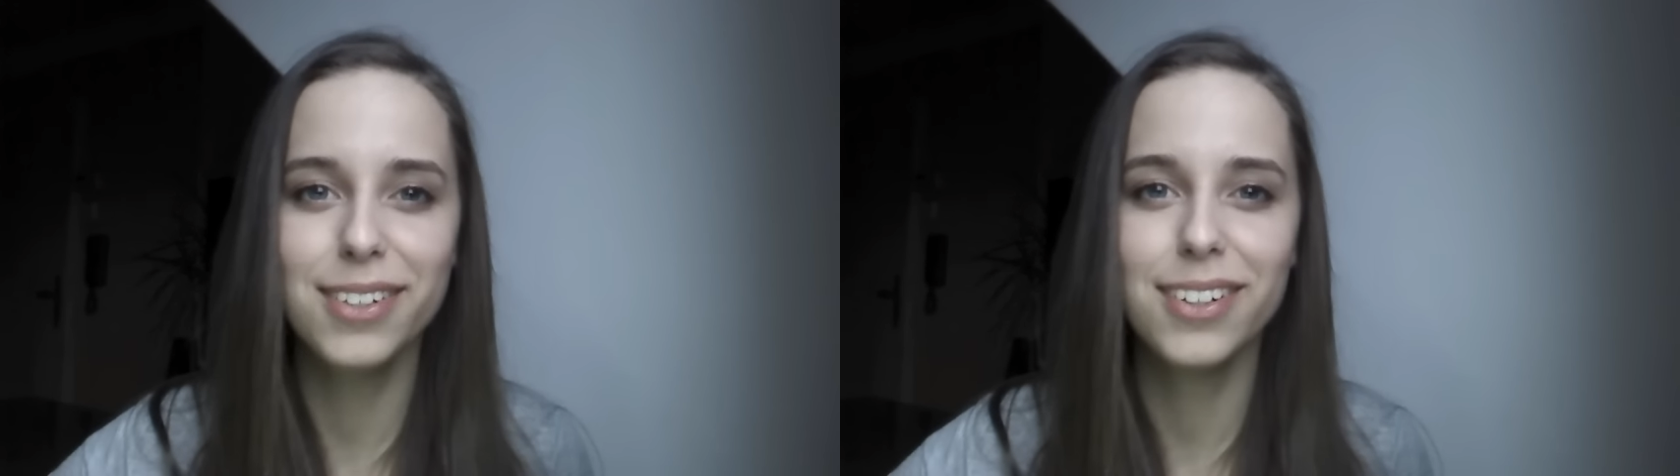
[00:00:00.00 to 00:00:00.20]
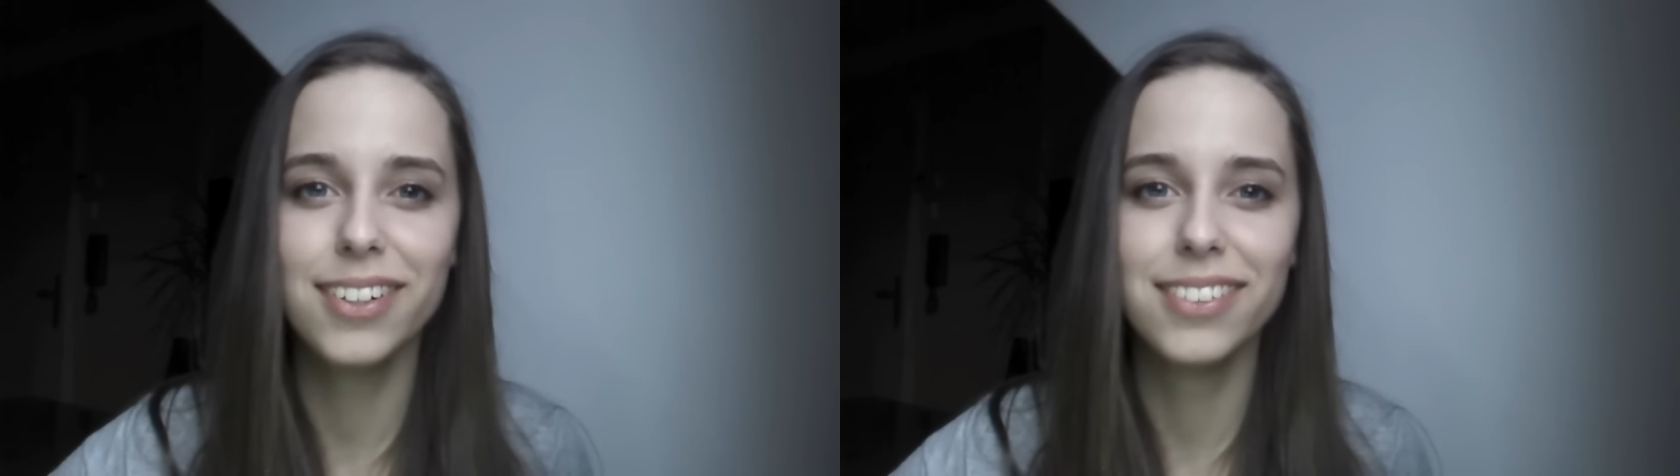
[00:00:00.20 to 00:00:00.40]

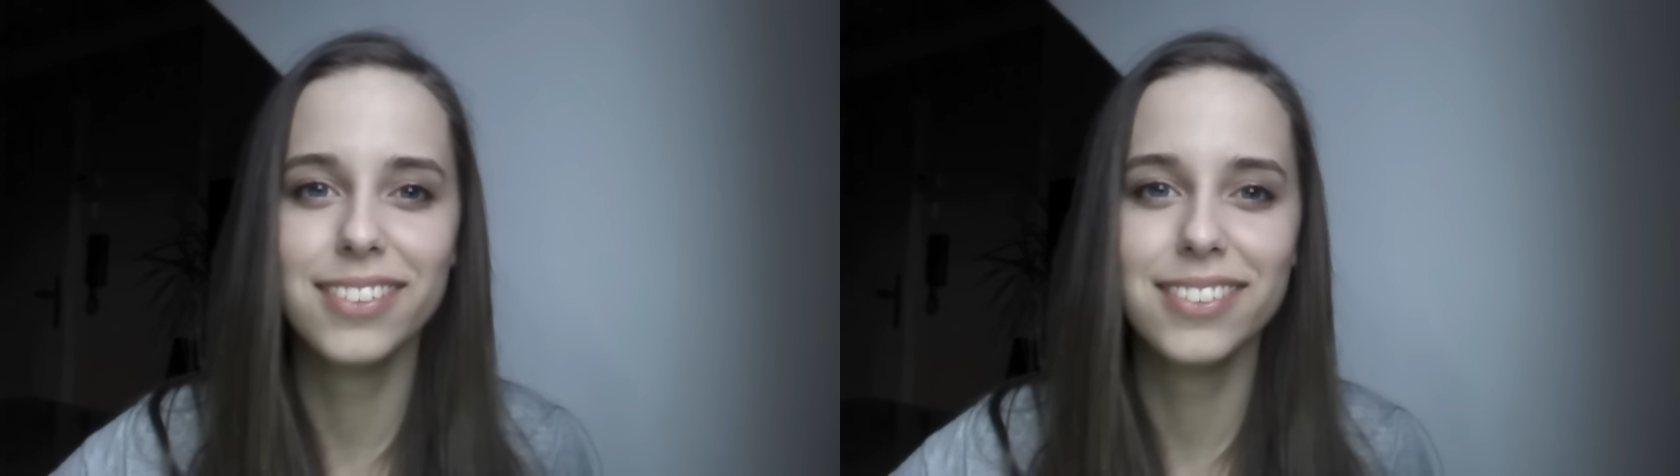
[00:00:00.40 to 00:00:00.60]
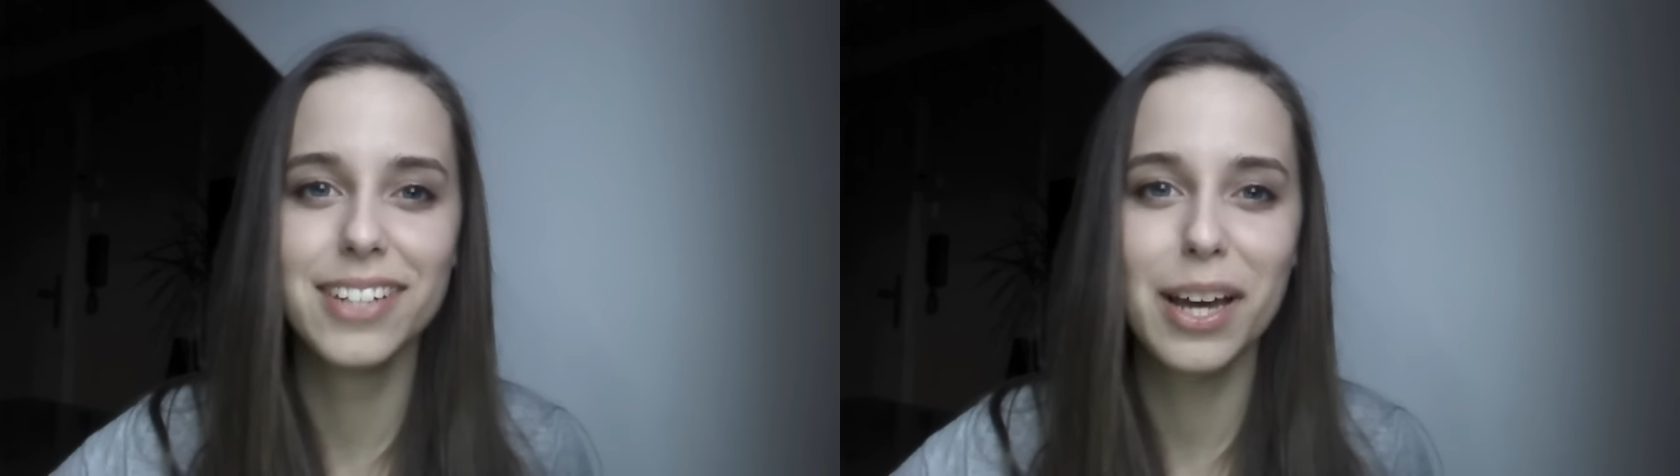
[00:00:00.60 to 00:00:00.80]

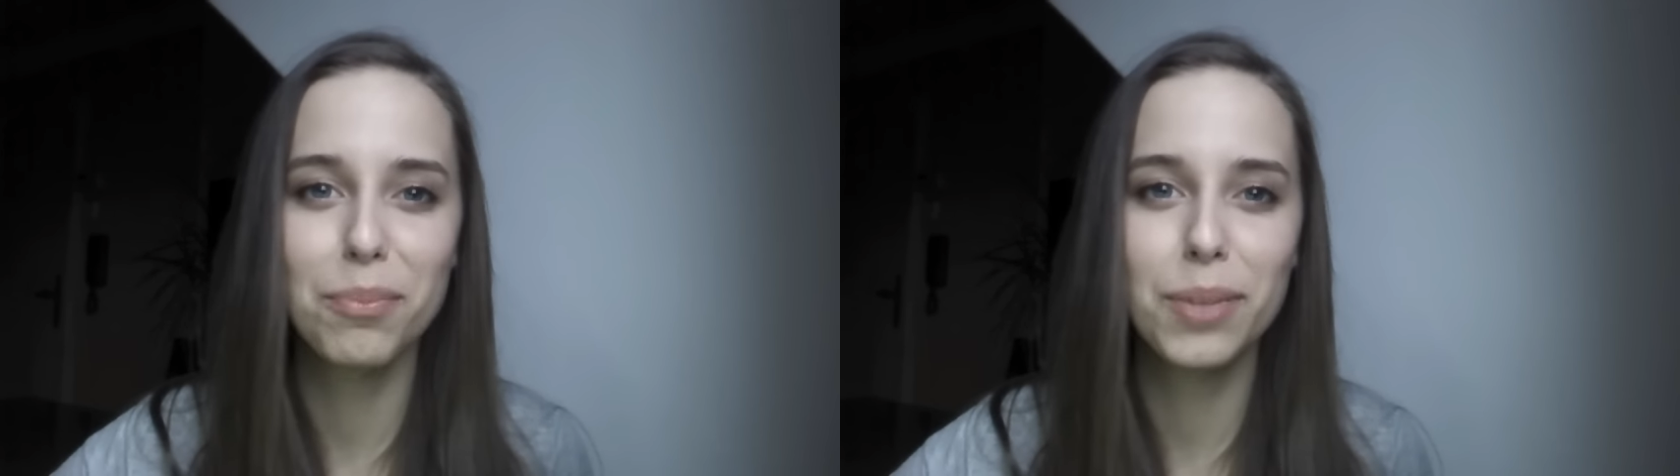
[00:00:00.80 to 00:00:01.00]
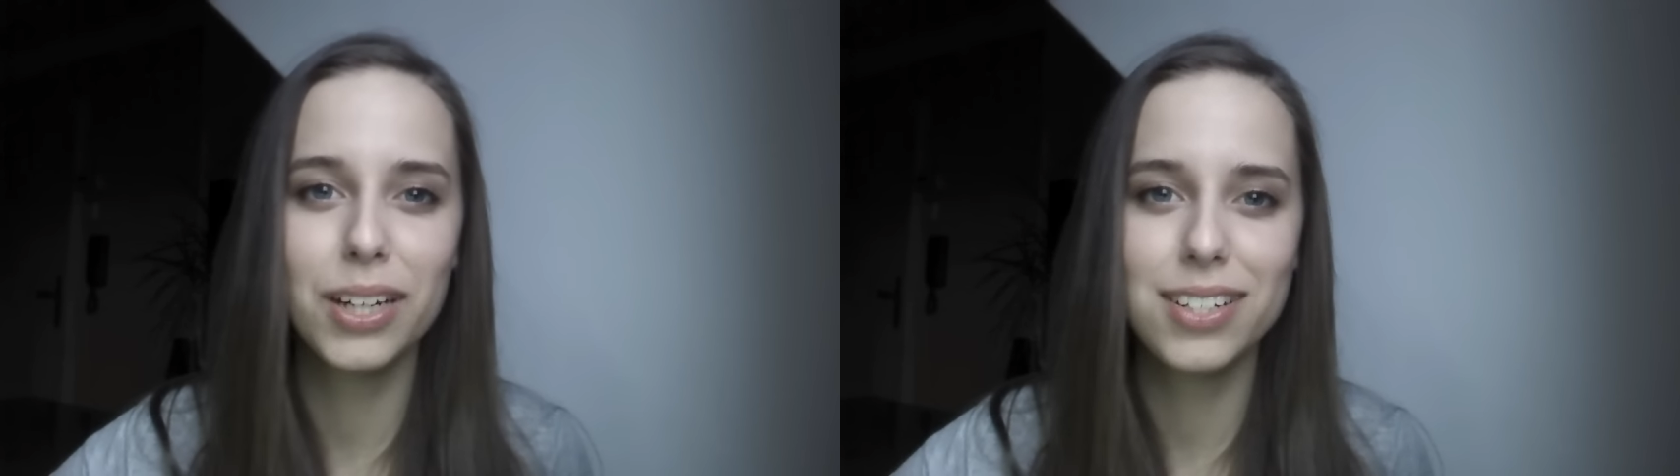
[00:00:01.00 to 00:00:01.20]
on Jan
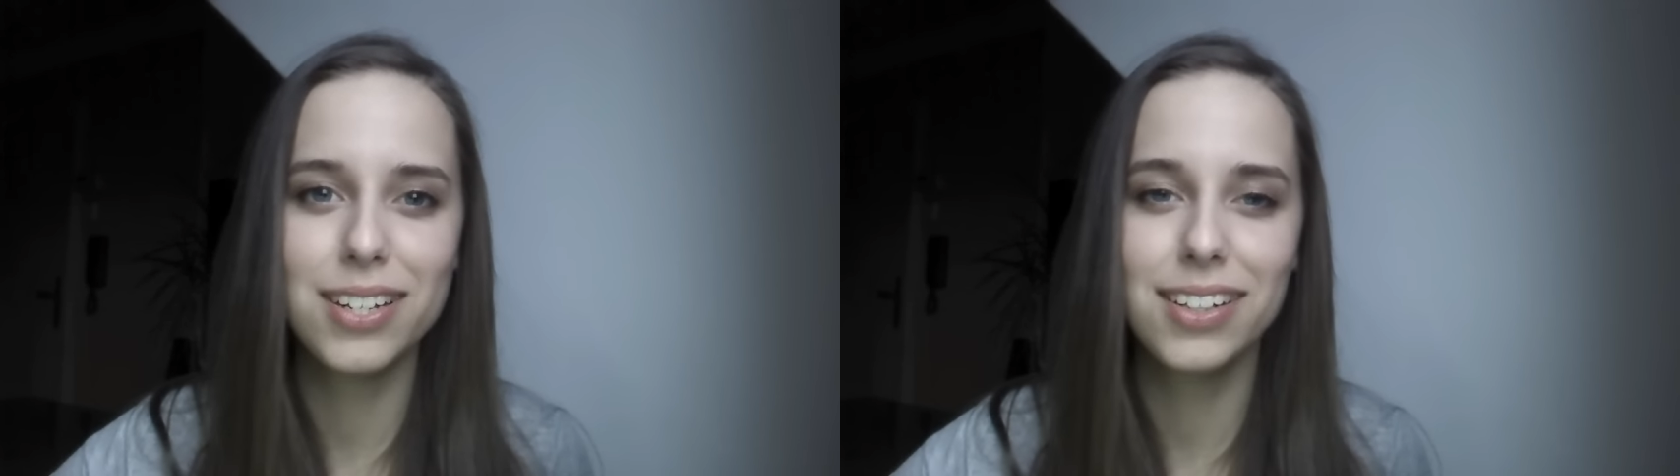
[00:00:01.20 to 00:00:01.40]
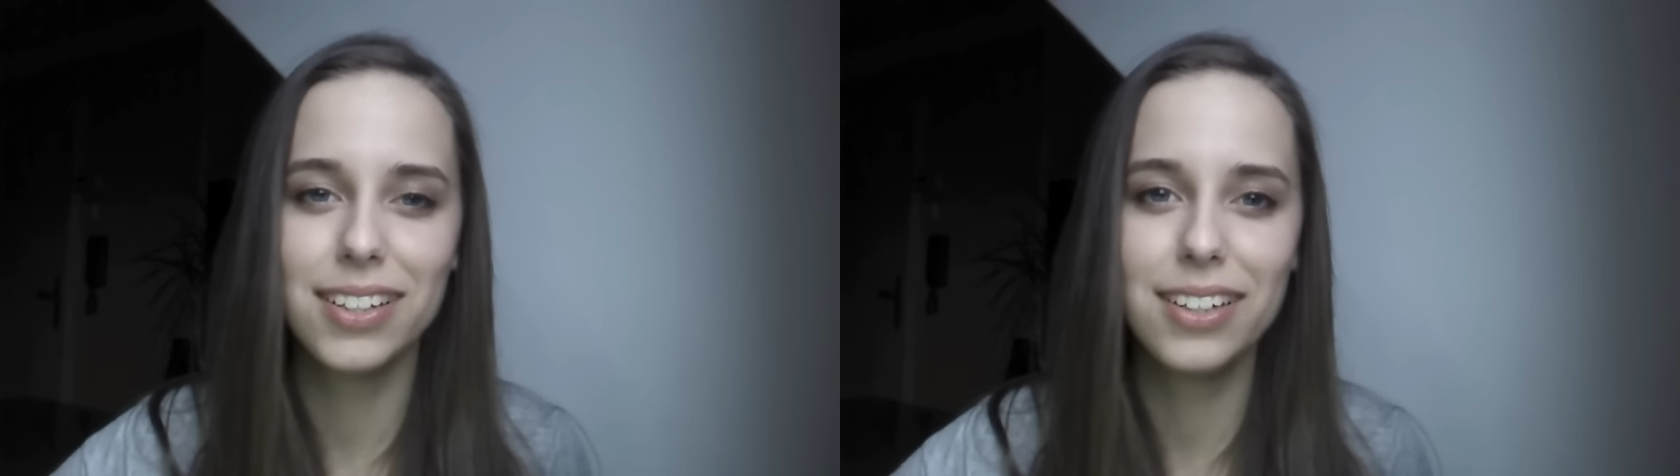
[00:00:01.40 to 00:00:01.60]

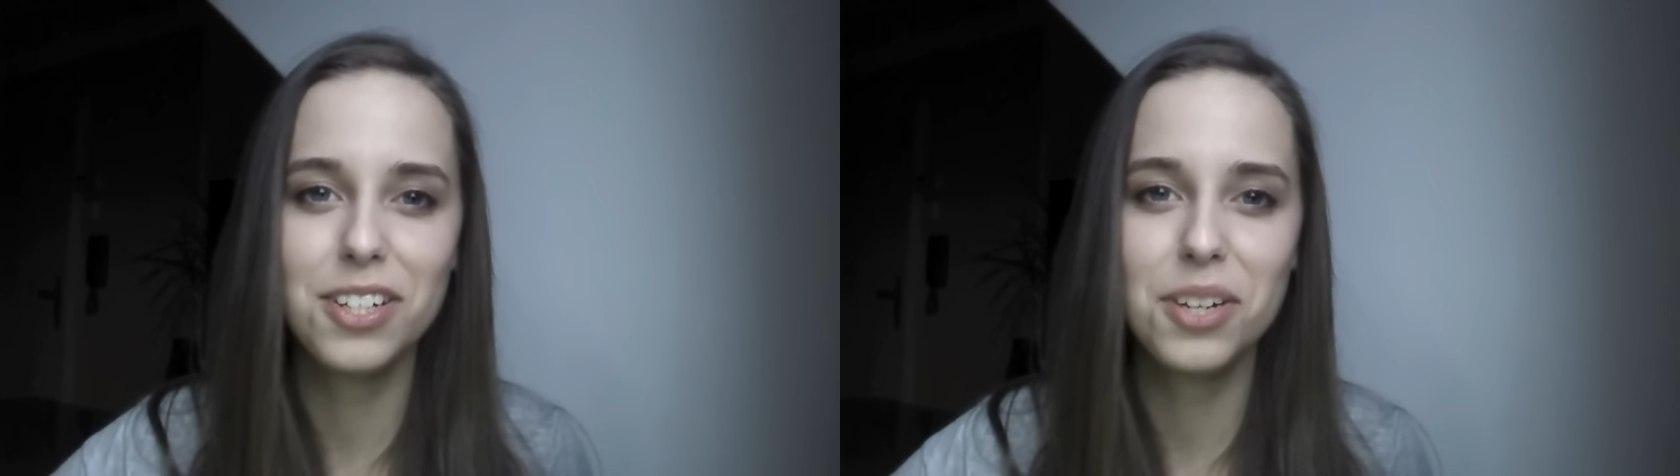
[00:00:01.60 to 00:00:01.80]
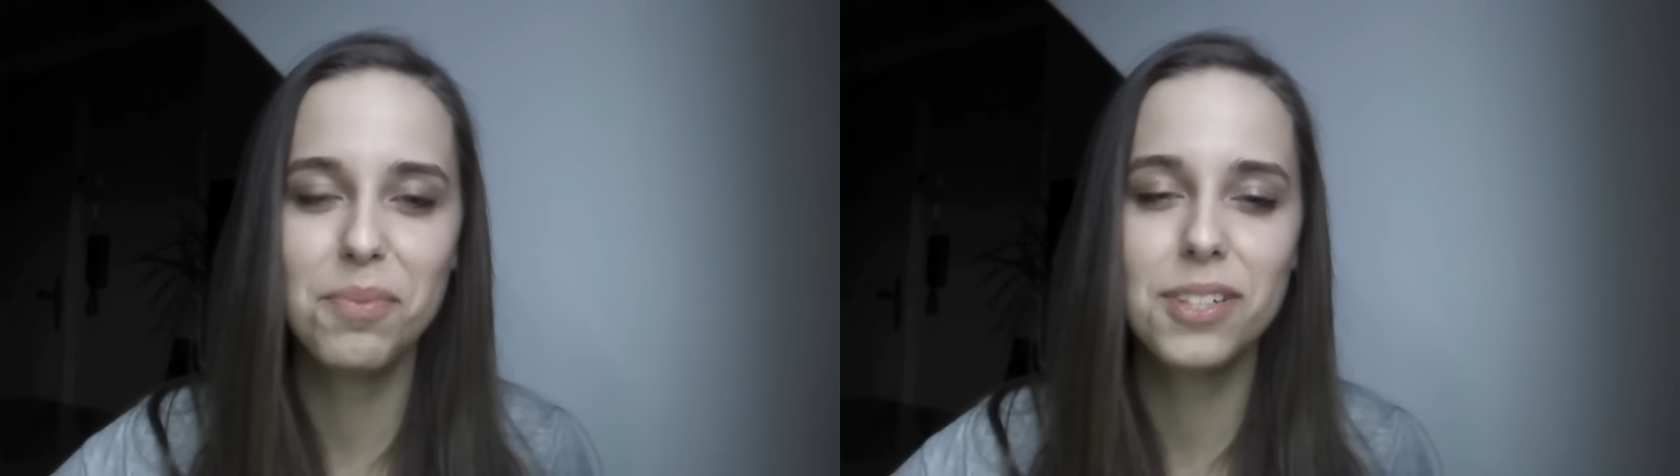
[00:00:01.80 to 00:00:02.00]
Burton in
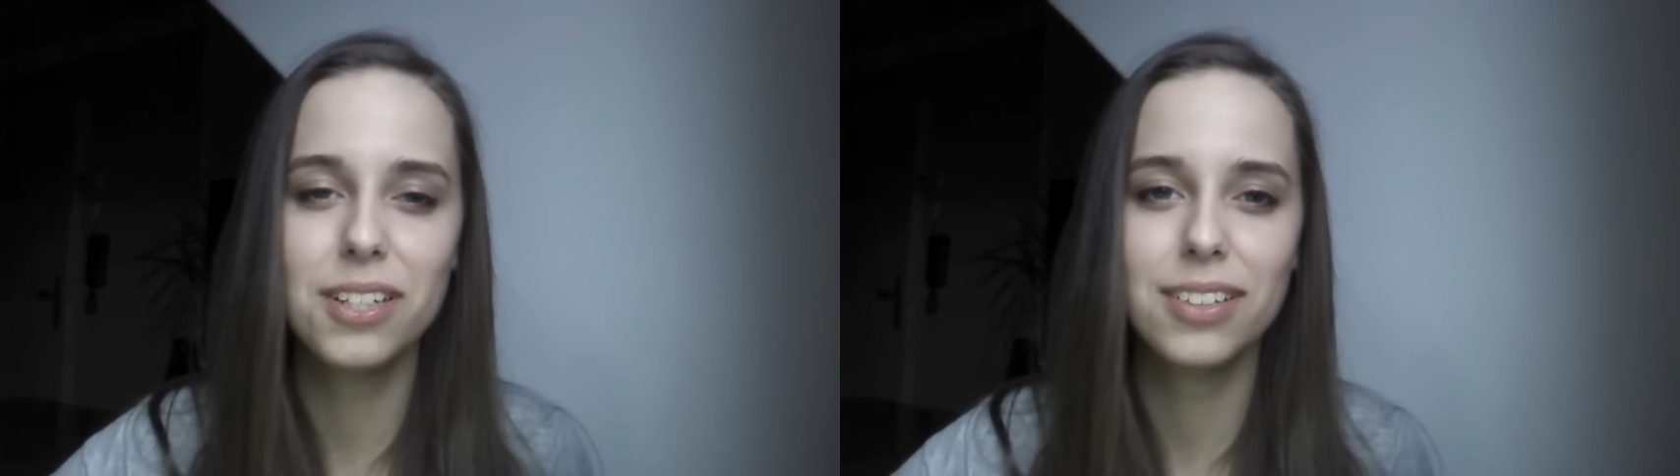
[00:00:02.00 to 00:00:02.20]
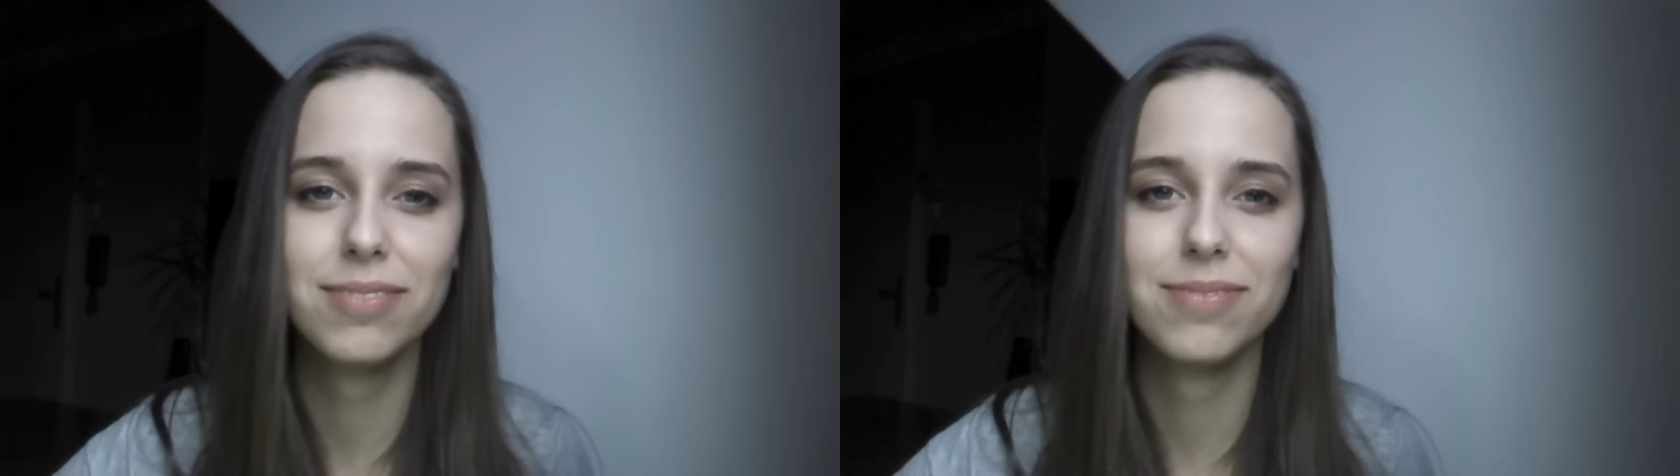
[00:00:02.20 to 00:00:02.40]
Gypsy,